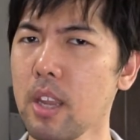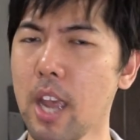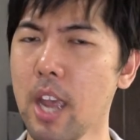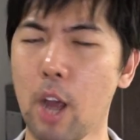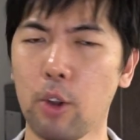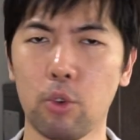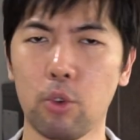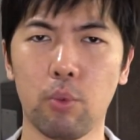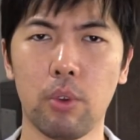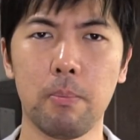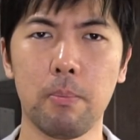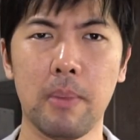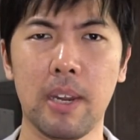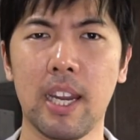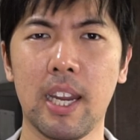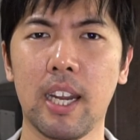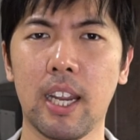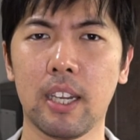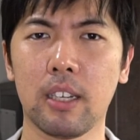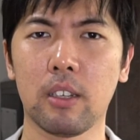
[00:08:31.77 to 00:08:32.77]
How do you
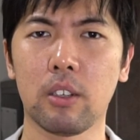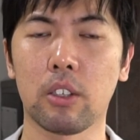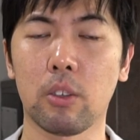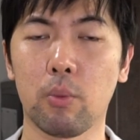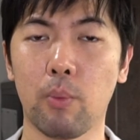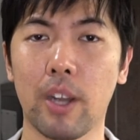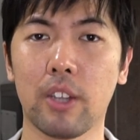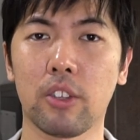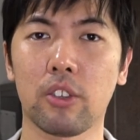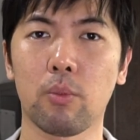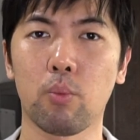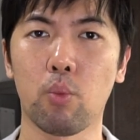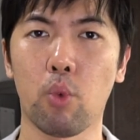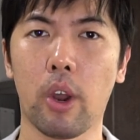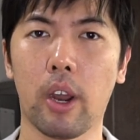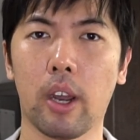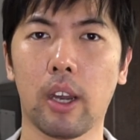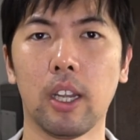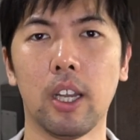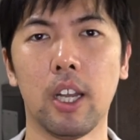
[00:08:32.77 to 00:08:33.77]
remediate the
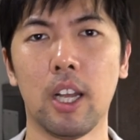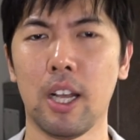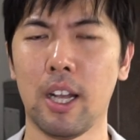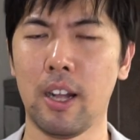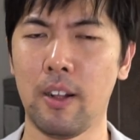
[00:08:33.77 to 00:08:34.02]
ransomware?